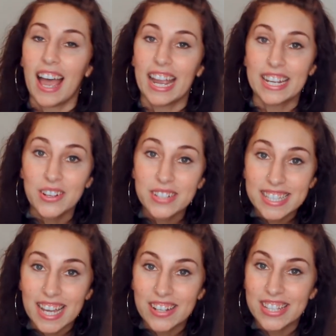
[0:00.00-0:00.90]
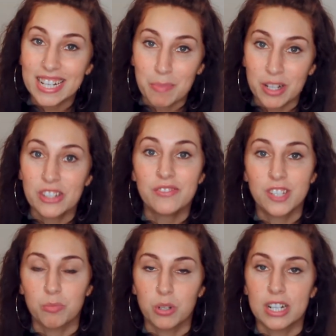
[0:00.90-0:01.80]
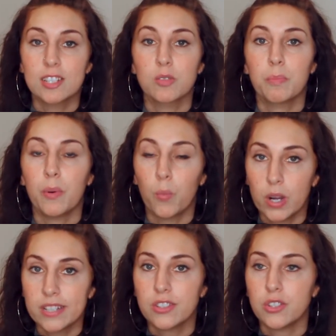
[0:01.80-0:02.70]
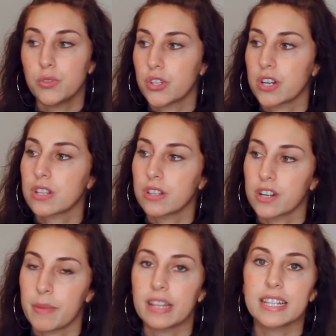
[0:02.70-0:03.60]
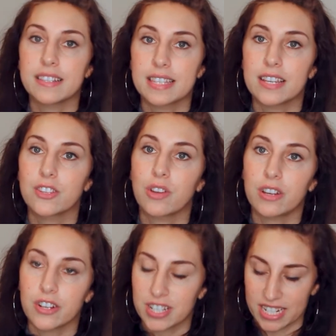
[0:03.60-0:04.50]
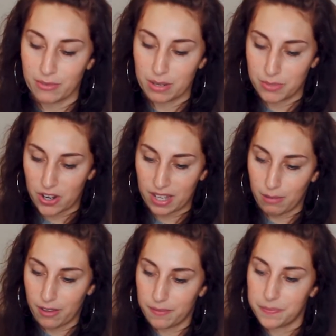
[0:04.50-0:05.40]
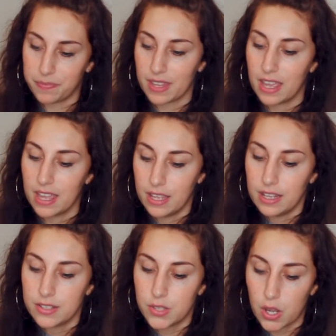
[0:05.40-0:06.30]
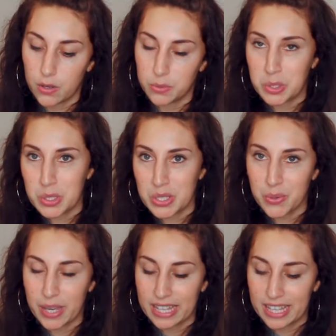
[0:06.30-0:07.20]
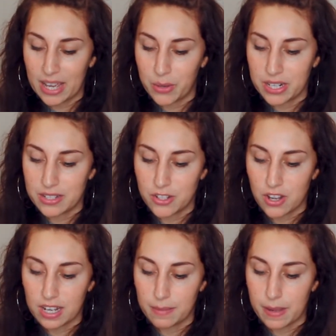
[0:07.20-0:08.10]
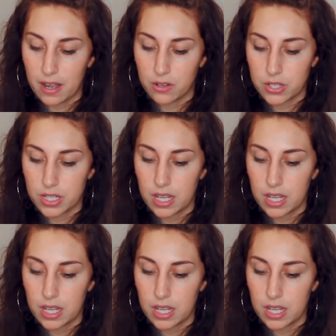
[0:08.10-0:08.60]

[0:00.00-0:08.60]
I know it sounds like a bunch of gibberish, but once you start to learn about these things, you'll understand what I'm talking about. So just quickly, I wanted to talk about,